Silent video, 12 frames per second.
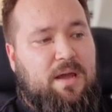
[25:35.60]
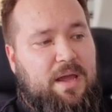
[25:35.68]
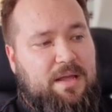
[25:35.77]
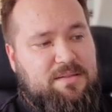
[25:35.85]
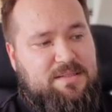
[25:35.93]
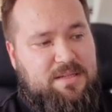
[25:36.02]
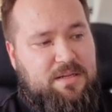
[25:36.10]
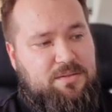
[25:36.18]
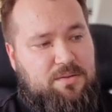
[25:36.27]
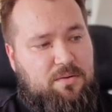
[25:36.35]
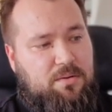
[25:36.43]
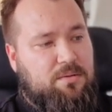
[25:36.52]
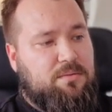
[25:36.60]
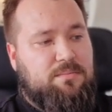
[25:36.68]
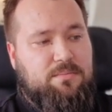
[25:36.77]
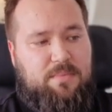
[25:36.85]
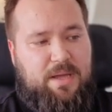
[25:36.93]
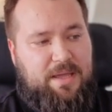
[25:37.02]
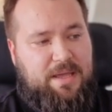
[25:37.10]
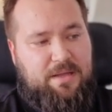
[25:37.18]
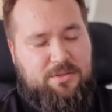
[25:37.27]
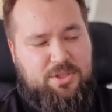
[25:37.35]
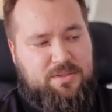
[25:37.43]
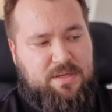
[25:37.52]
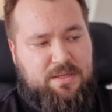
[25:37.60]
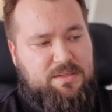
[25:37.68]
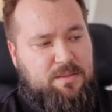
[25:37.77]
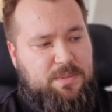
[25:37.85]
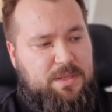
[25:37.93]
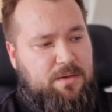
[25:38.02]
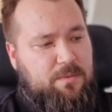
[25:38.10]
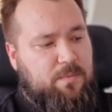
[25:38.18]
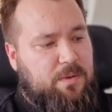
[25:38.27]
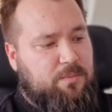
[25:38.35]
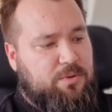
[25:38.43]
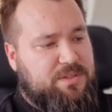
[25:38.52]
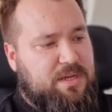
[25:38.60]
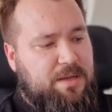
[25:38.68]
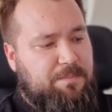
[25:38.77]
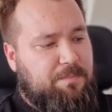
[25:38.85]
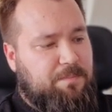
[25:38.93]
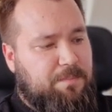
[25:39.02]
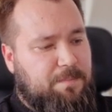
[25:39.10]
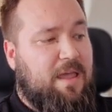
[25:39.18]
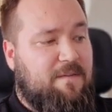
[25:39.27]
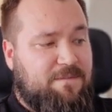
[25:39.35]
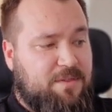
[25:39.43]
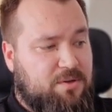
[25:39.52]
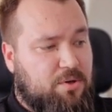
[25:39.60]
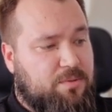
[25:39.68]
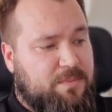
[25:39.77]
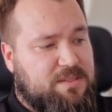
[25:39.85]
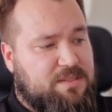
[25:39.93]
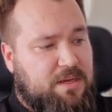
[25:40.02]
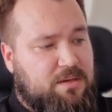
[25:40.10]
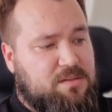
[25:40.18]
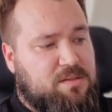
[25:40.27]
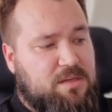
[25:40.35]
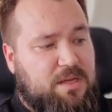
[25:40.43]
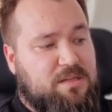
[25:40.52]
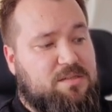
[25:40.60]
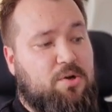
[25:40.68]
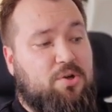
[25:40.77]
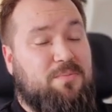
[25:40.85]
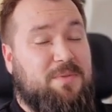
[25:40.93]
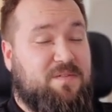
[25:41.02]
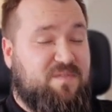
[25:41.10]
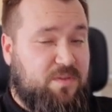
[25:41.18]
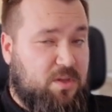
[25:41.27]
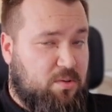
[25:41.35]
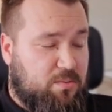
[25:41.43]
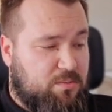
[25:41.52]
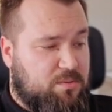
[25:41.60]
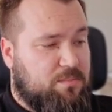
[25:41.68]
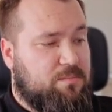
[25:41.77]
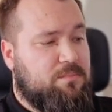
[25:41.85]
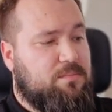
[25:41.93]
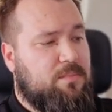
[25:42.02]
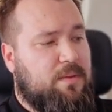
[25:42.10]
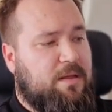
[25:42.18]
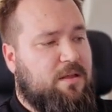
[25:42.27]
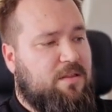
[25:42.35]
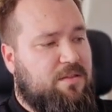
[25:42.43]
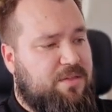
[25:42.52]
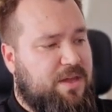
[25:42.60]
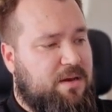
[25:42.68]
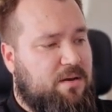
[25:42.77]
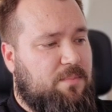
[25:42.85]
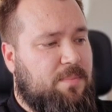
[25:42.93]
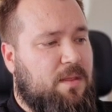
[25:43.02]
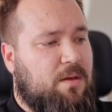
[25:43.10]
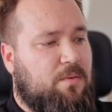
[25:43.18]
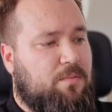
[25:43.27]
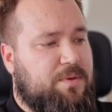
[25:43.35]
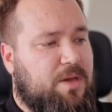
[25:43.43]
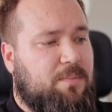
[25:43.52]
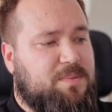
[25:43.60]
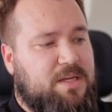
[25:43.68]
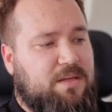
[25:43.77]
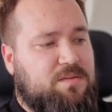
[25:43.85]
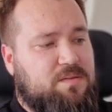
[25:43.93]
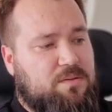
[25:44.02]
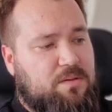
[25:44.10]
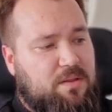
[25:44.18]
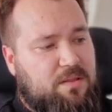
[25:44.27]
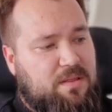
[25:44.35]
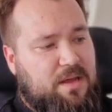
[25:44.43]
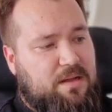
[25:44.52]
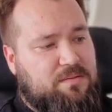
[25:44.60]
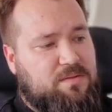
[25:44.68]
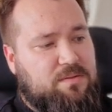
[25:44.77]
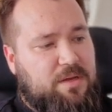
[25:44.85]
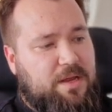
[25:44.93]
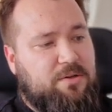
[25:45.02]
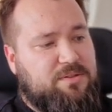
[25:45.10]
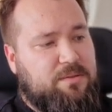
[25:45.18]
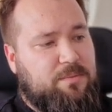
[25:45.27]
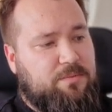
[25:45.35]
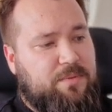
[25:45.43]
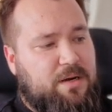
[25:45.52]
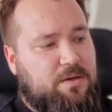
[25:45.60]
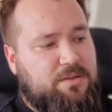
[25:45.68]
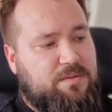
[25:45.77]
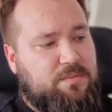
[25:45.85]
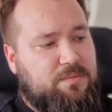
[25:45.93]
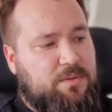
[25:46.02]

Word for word: and sent on again just gets updated one more time. If the document status is document viewed, then we update that Airtable record